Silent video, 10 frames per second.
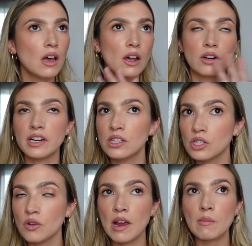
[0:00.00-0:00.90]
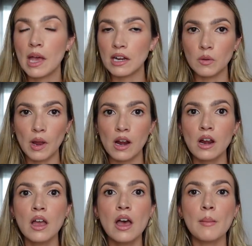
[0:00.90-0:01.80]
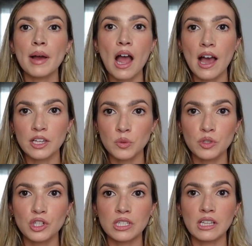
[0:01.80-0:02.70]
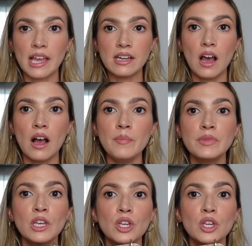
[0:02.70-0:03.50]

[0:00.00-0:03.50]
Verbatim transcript: on her Instagram, anywhere, my eyes would just light up.